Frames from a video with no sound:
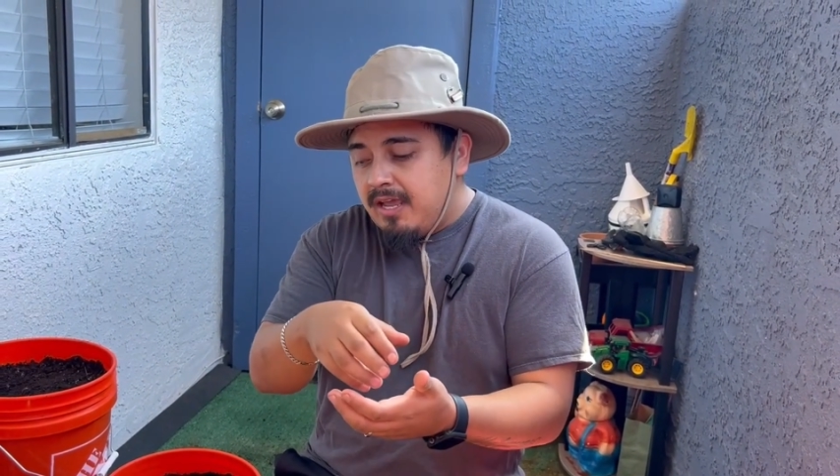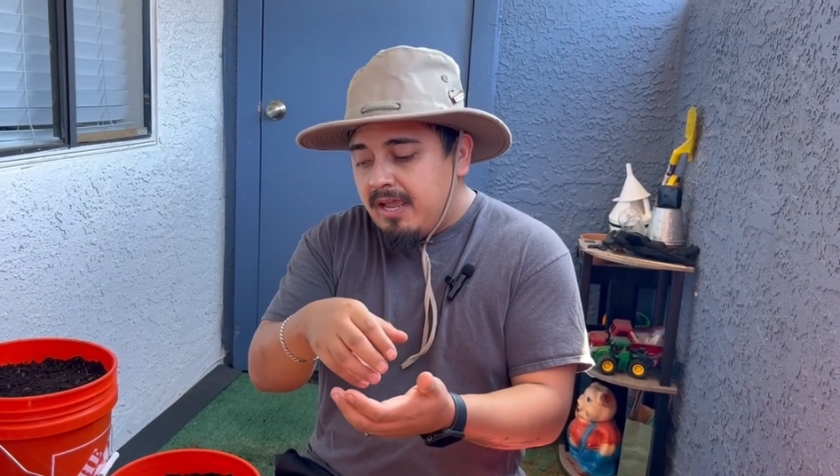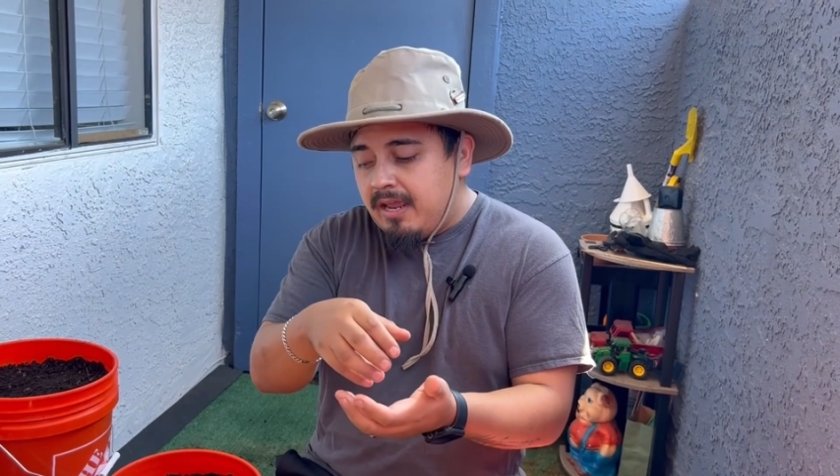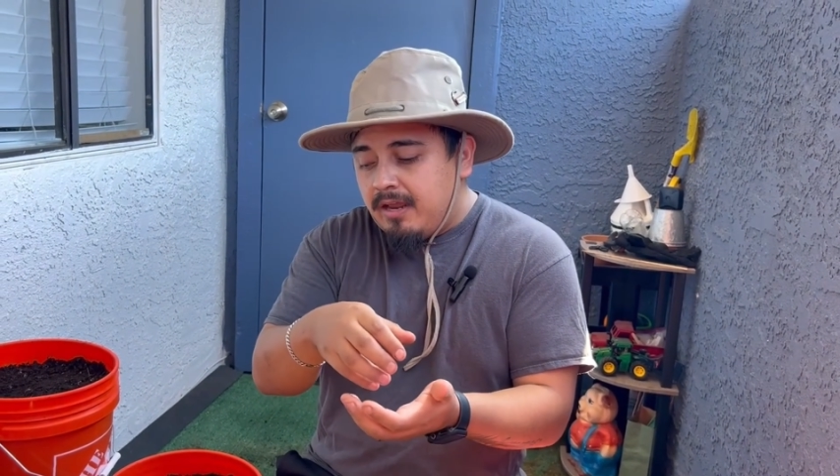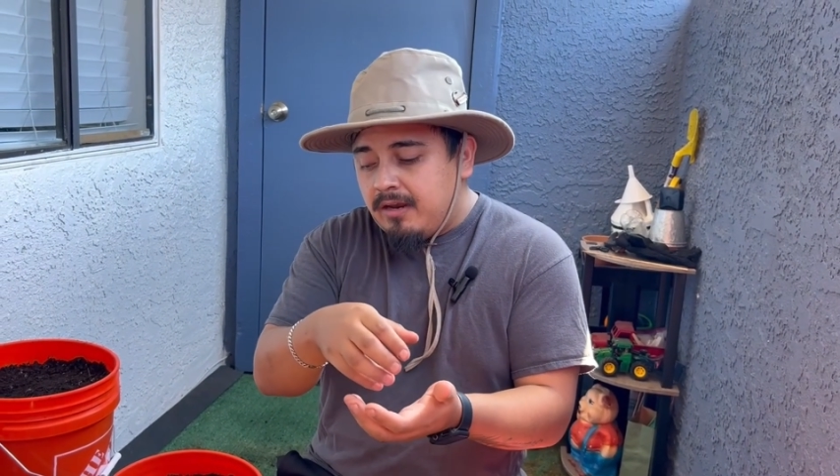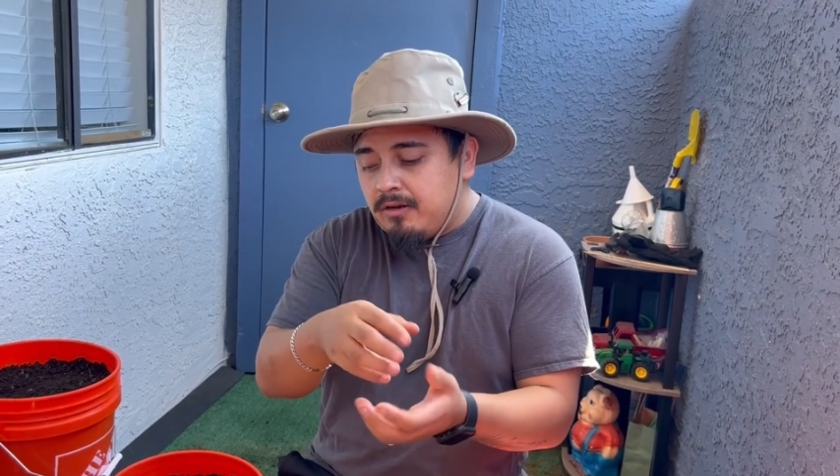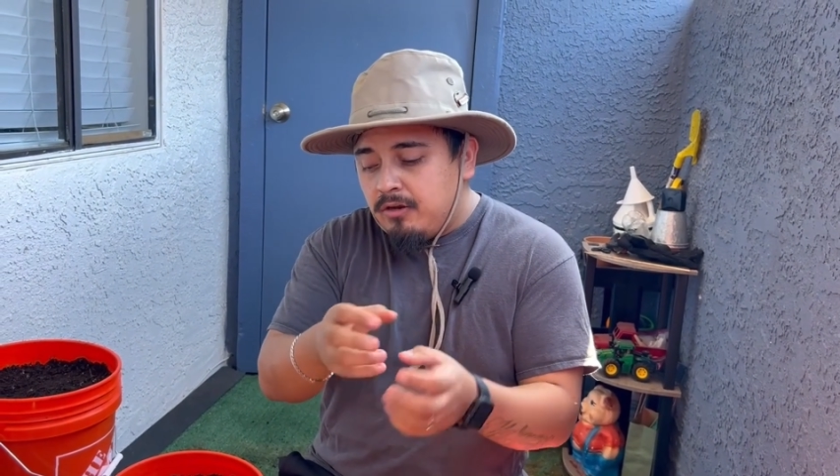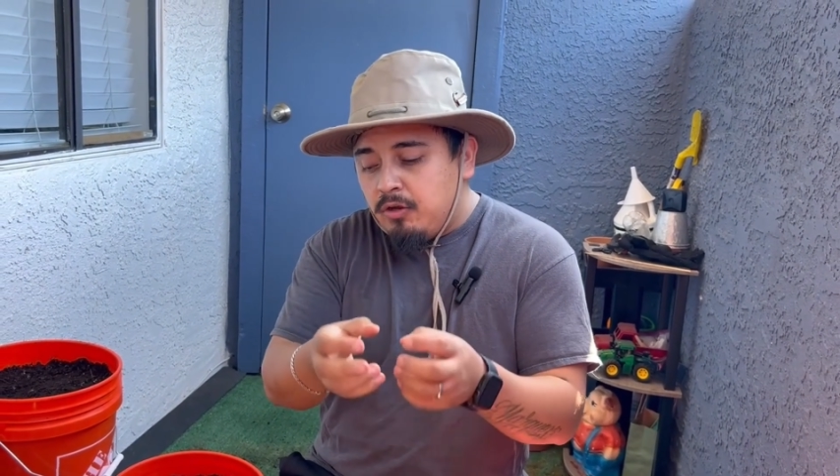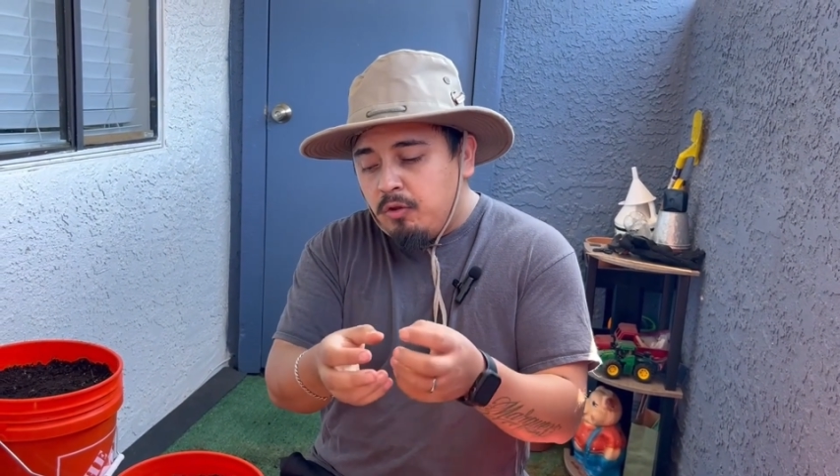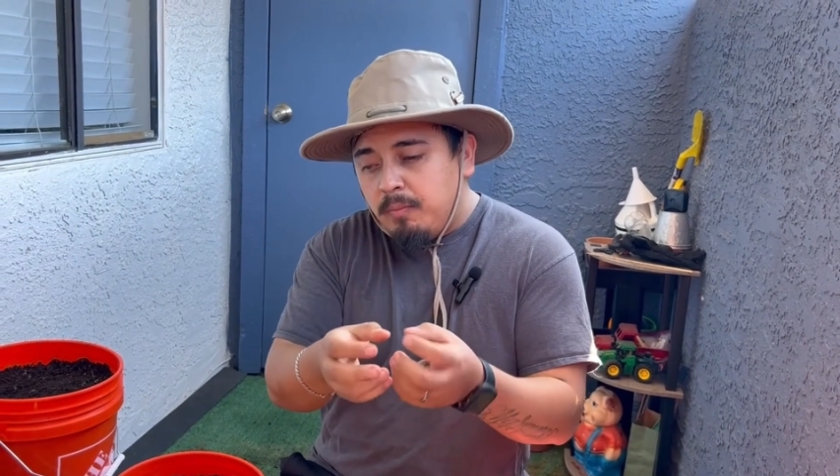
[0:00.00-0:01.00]
and
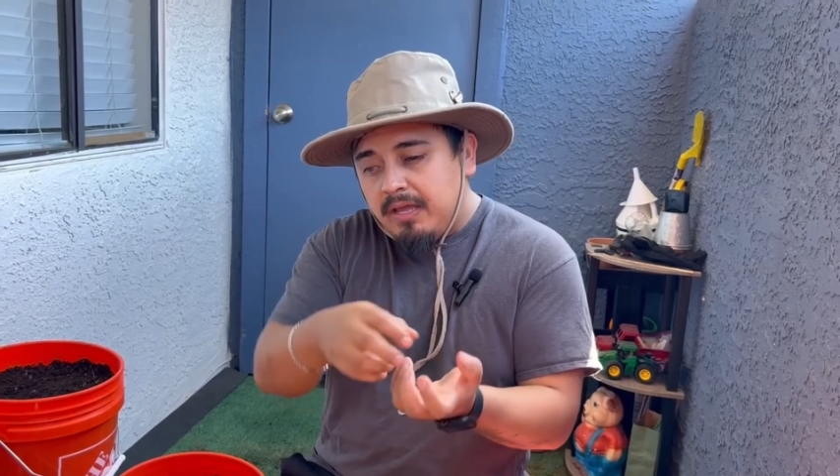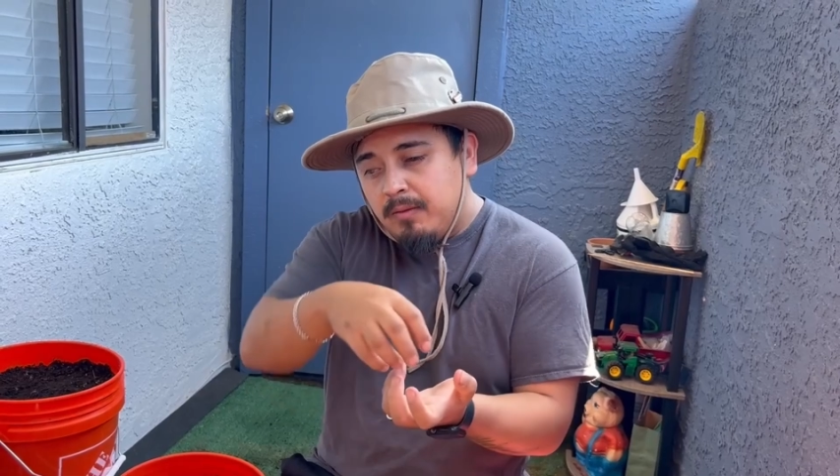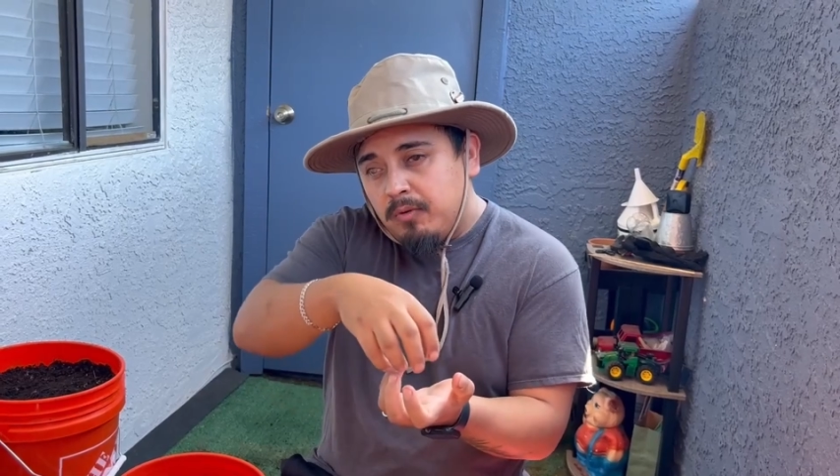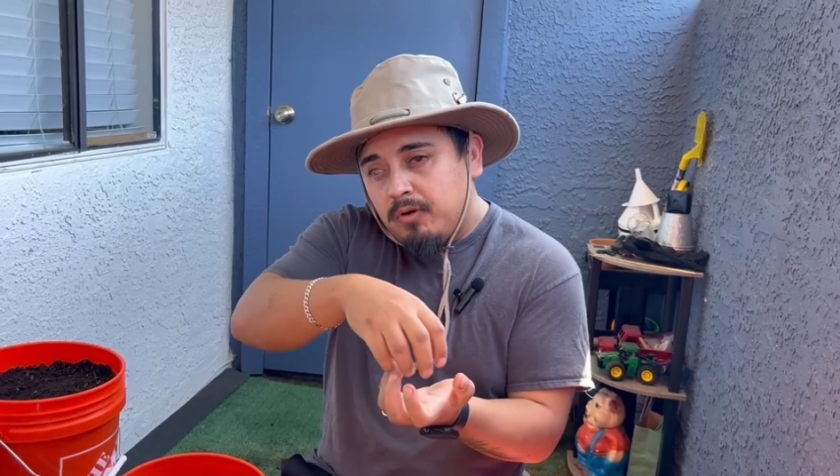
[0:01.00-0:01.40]
you'll be able